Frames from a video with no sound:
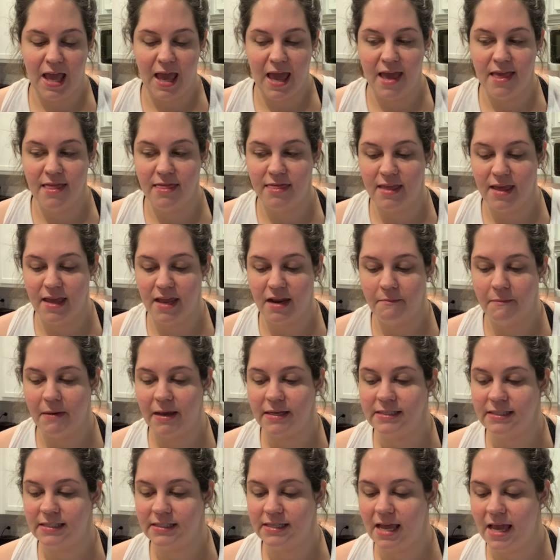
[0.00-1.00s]
And then my
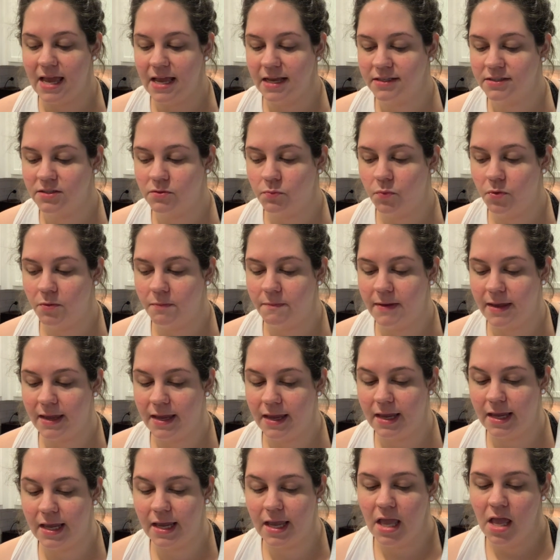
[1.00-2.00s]
snacks will
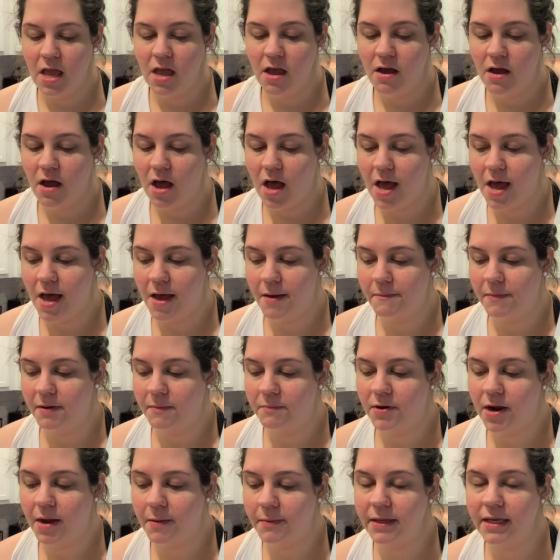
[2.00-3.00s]
be
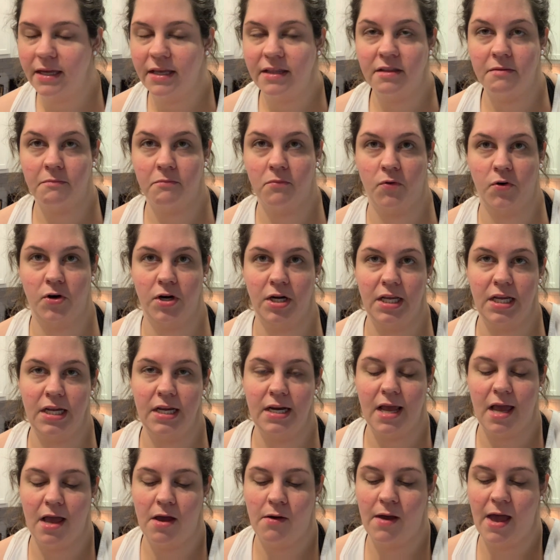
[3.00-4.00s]
Probably in the morning,
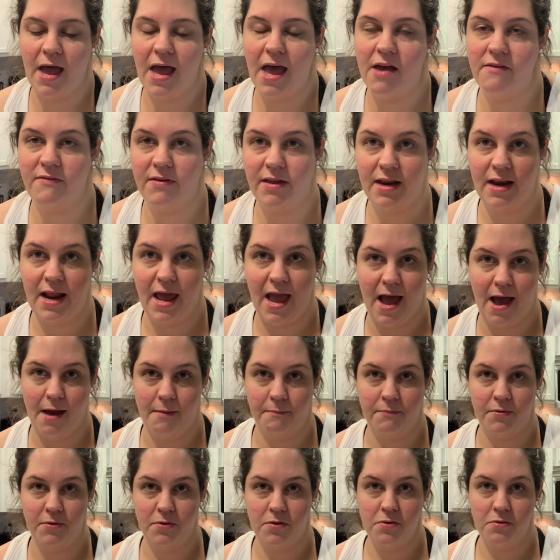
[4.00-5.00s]
I'll have an
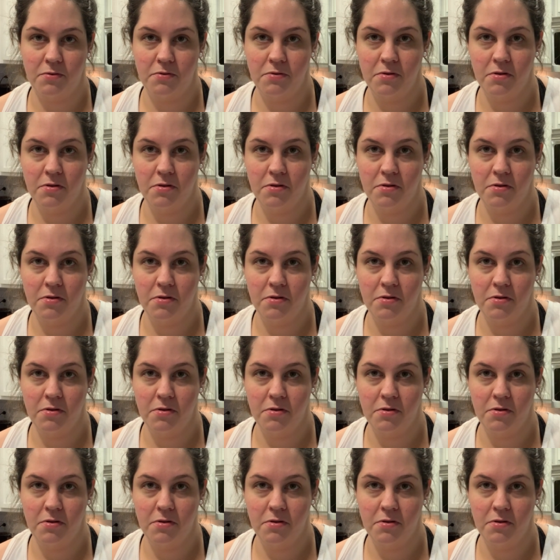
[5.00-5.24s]
apple,